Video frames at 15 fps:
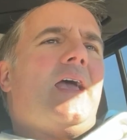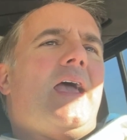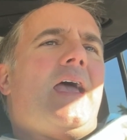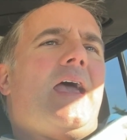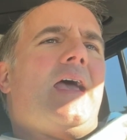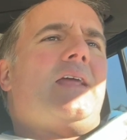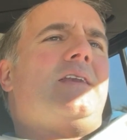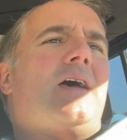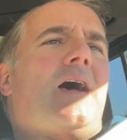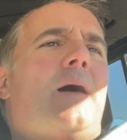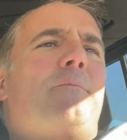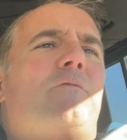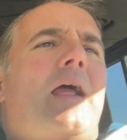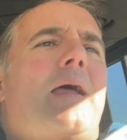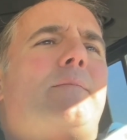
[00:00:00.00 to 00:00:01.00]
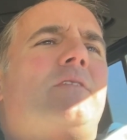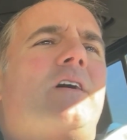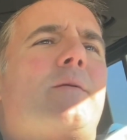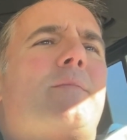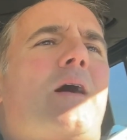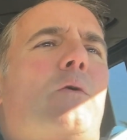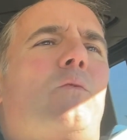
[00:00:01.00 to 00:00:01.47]
and I'm
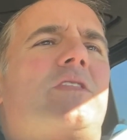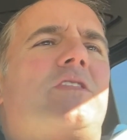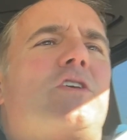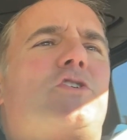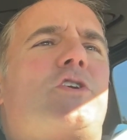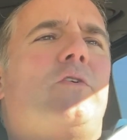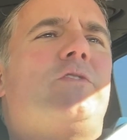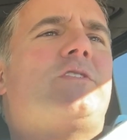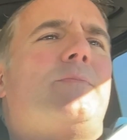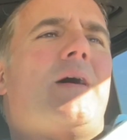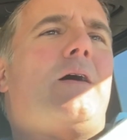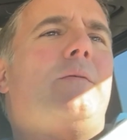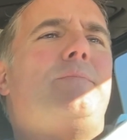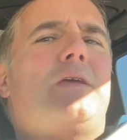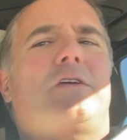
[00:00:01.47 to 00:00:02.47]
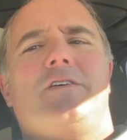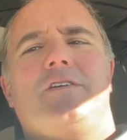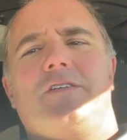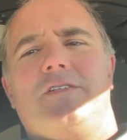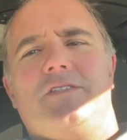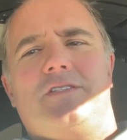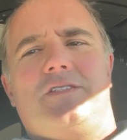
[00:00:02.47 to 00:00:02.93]
rambling about what the show's about
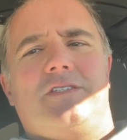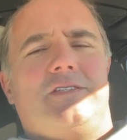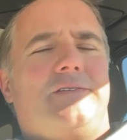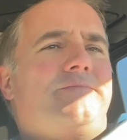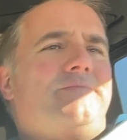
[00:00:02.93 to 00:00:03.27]
because